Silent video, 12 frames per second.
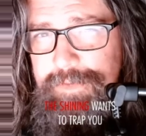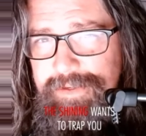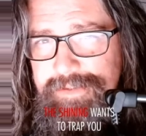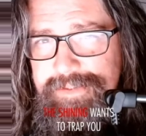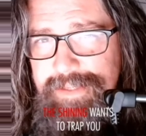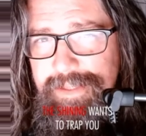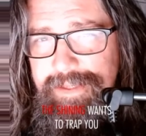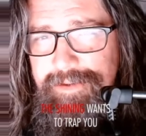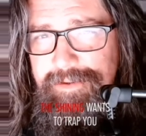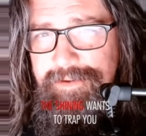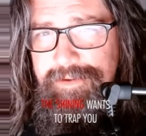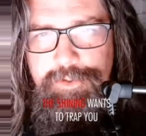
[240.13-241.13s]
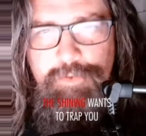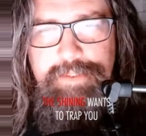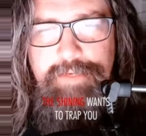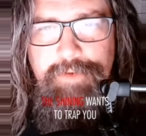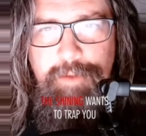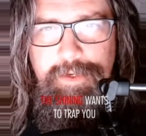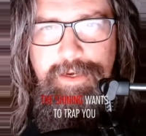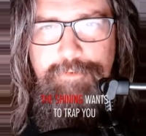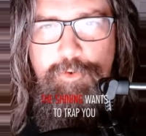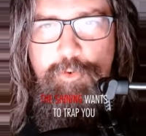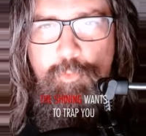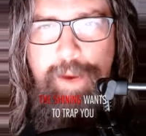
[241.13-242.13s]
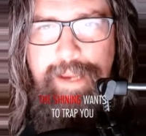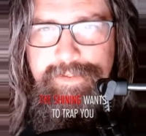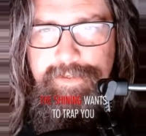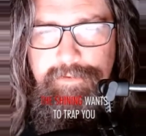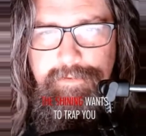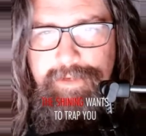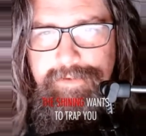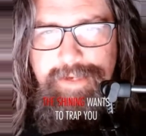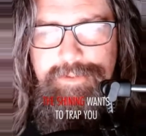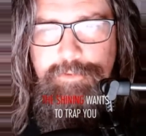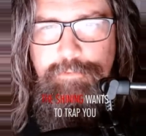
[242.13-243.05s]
her out as being silly, she was even nominated for a Razzie, like